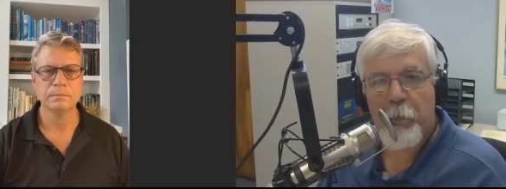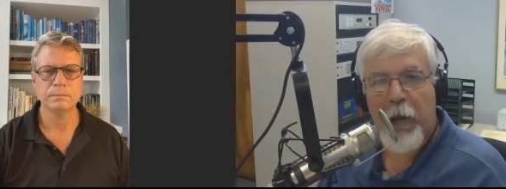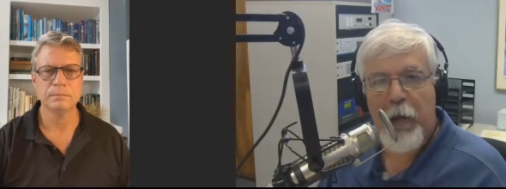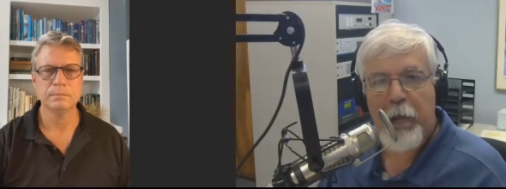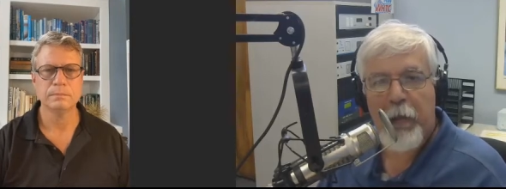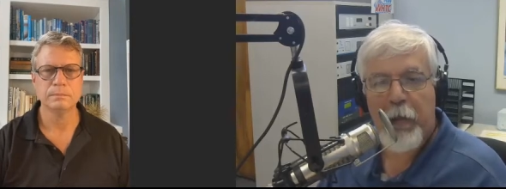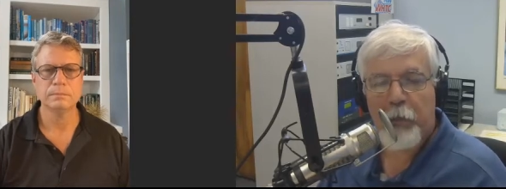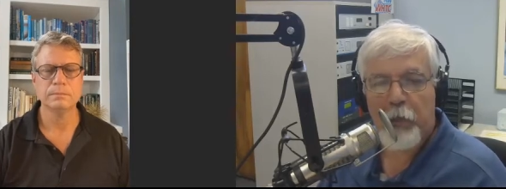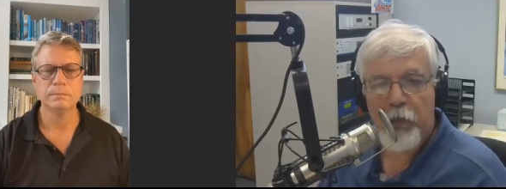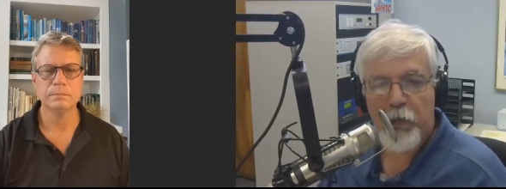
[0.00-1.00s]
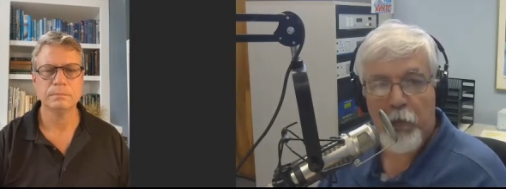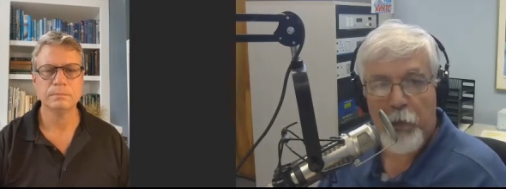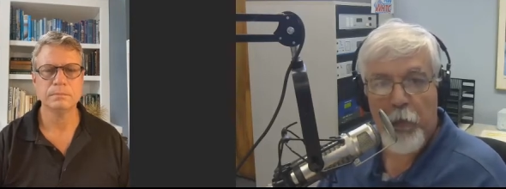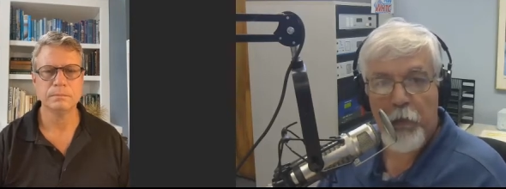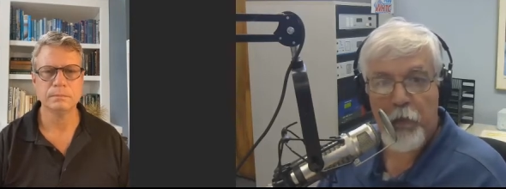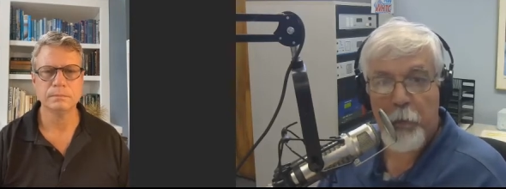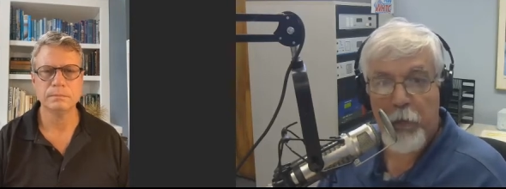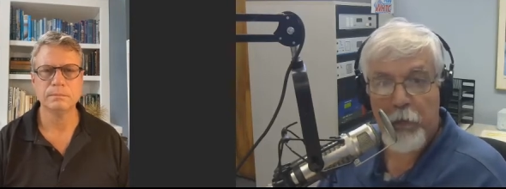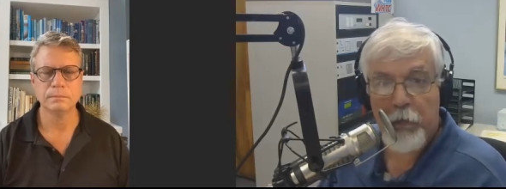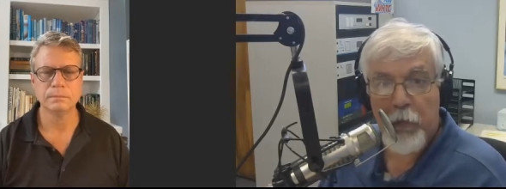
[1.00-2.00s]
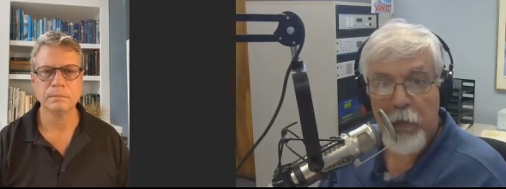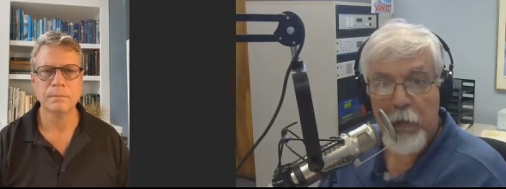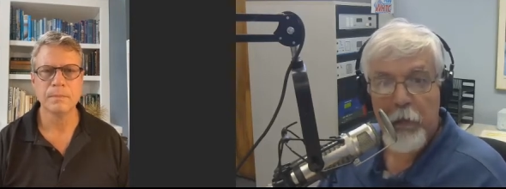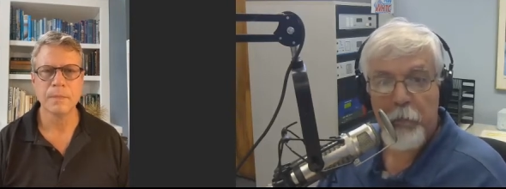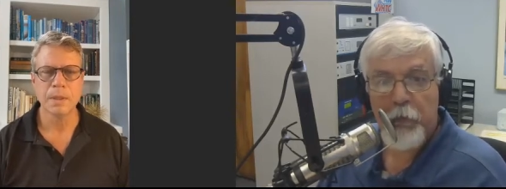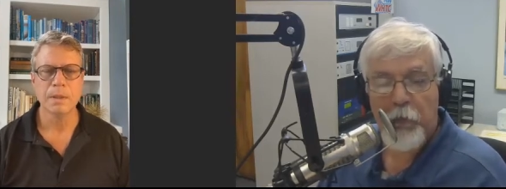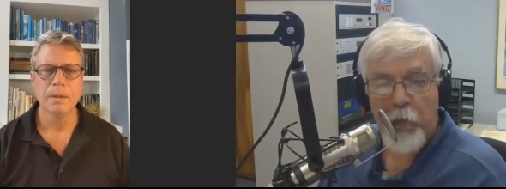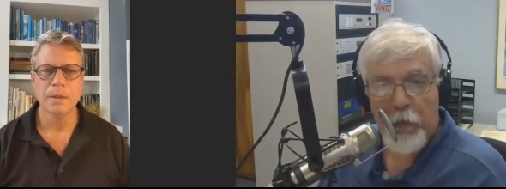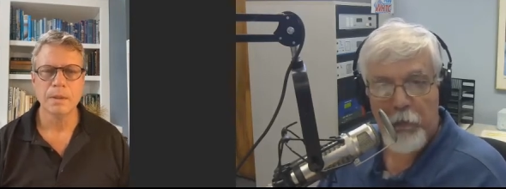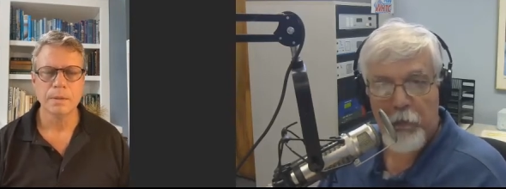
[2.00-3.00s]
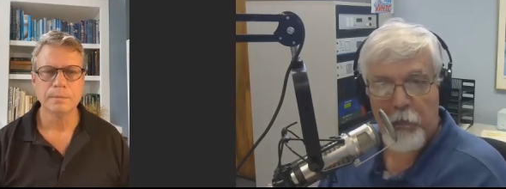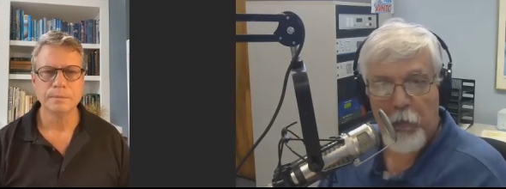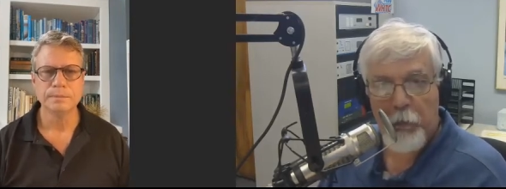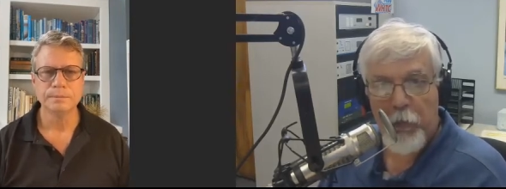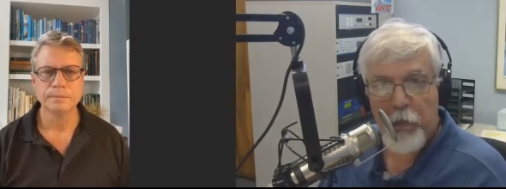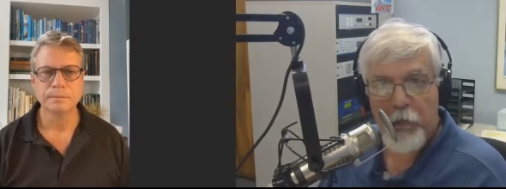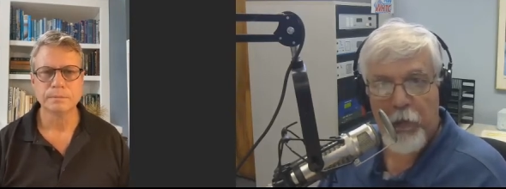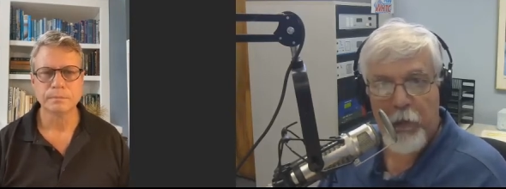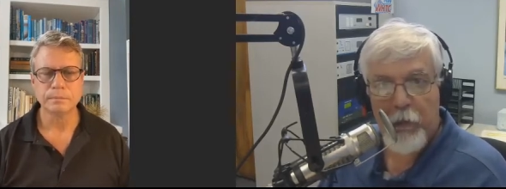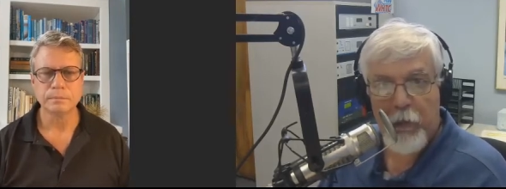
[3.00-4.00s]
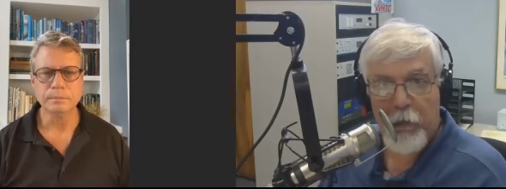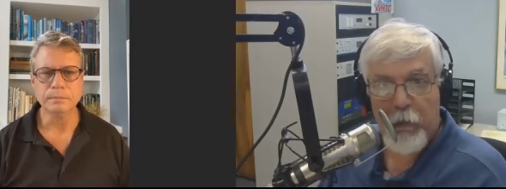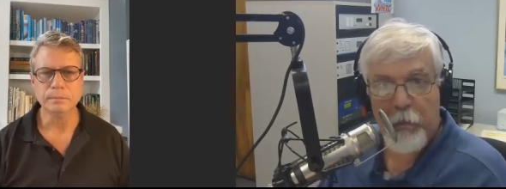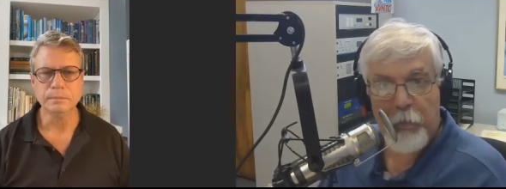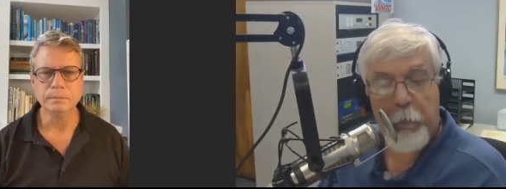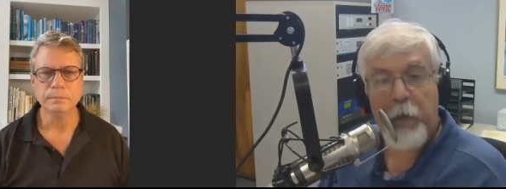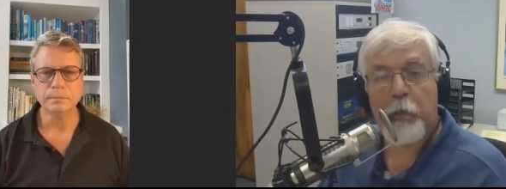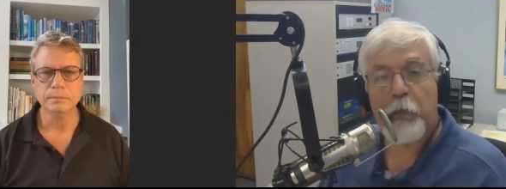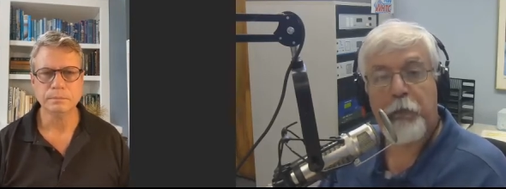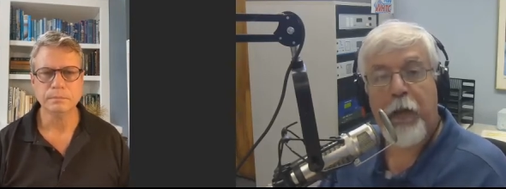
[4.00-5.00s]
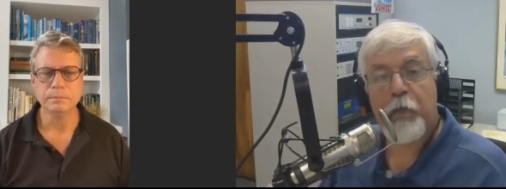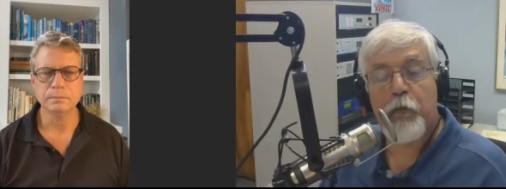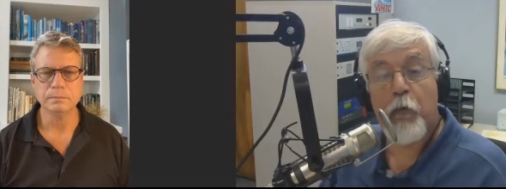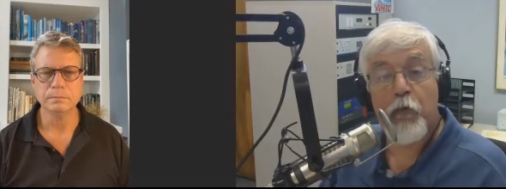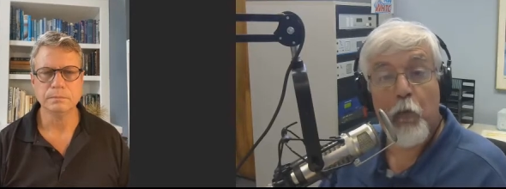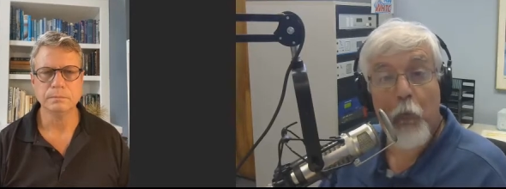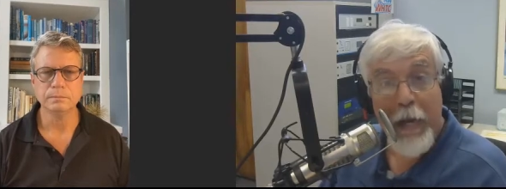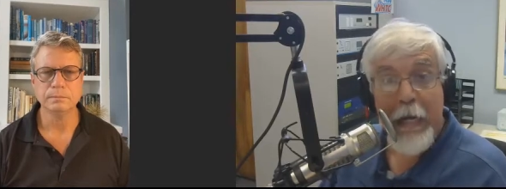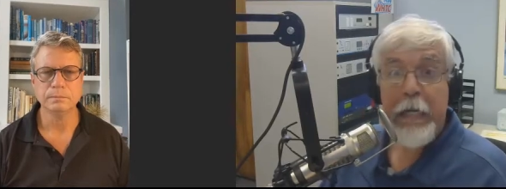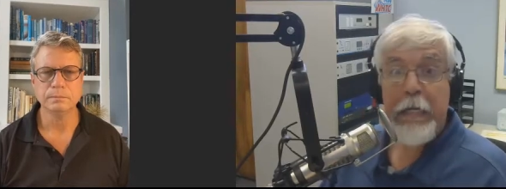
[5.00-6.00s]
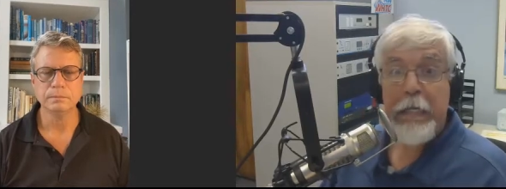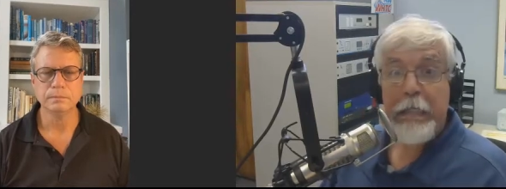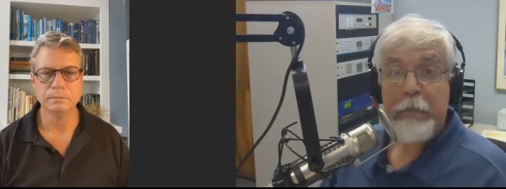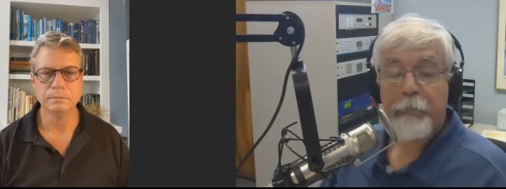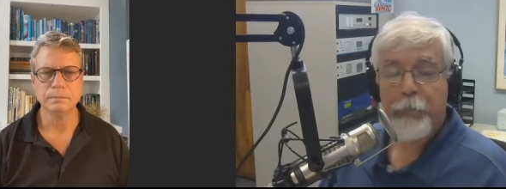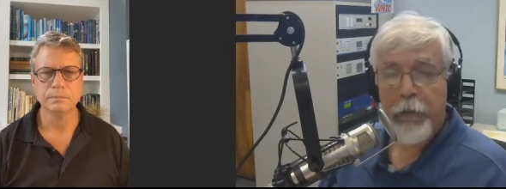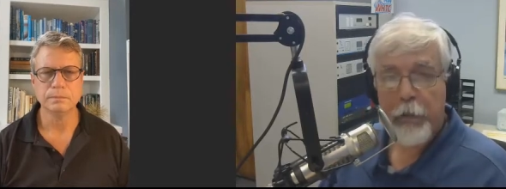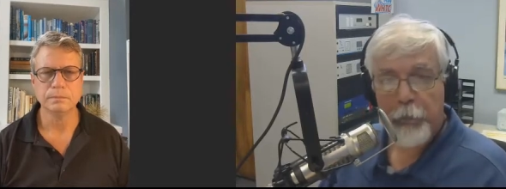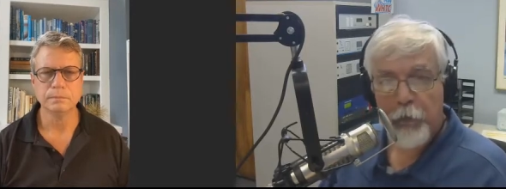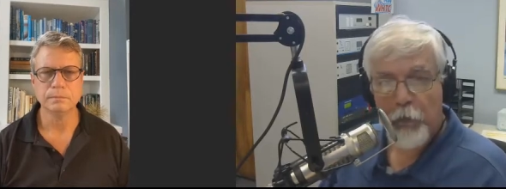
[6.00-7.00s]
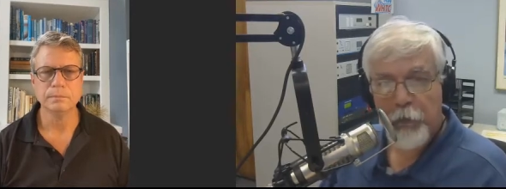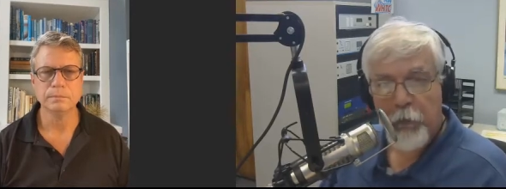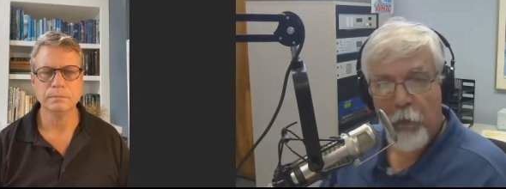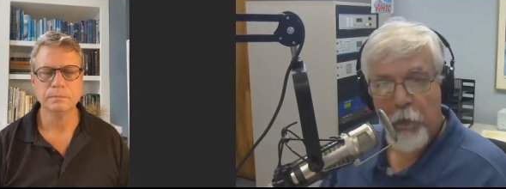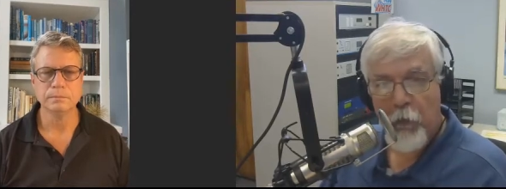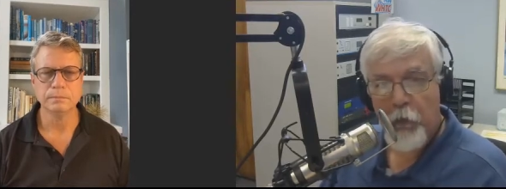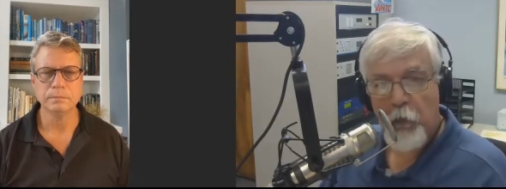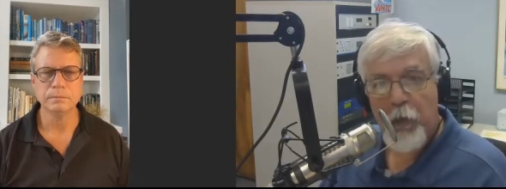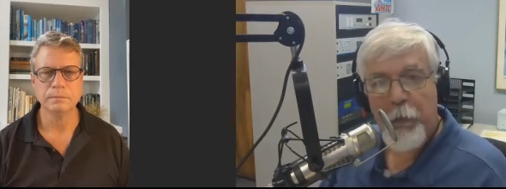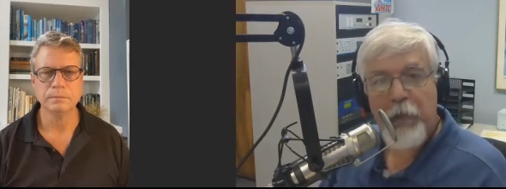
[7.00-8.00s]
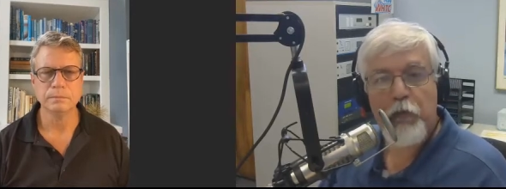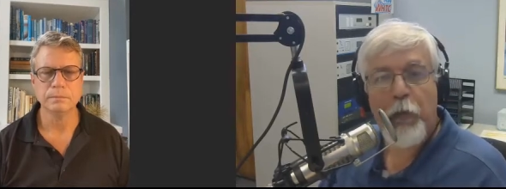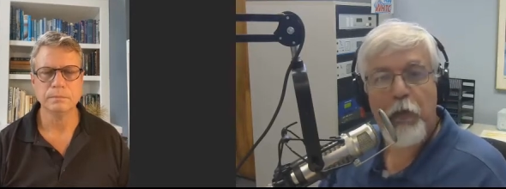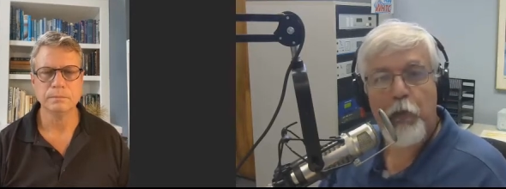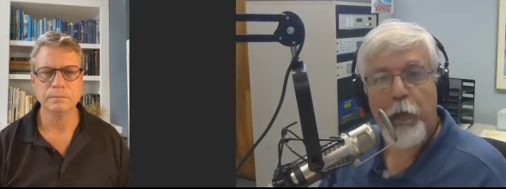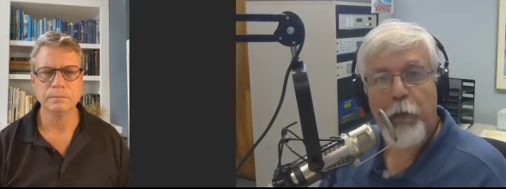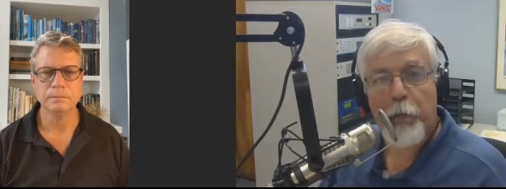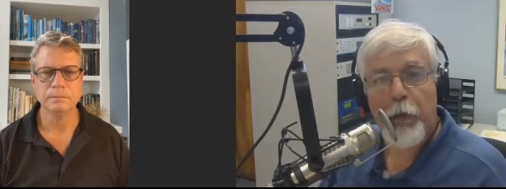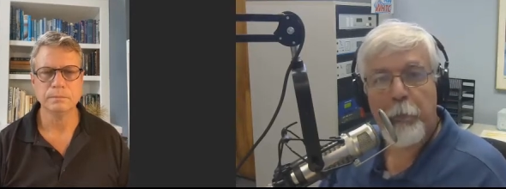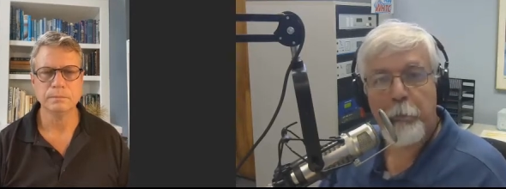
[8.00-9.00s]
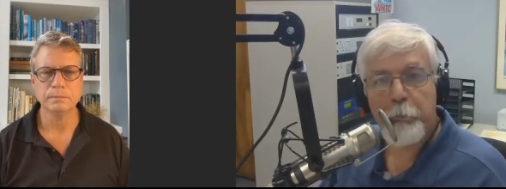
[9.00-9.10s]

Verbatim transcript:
Speaker 1: by Congress. Your thoughts about uh, Mr. Goss's remarks saying that if the payroll tax goes away, funding for Social Security goes away by 2023.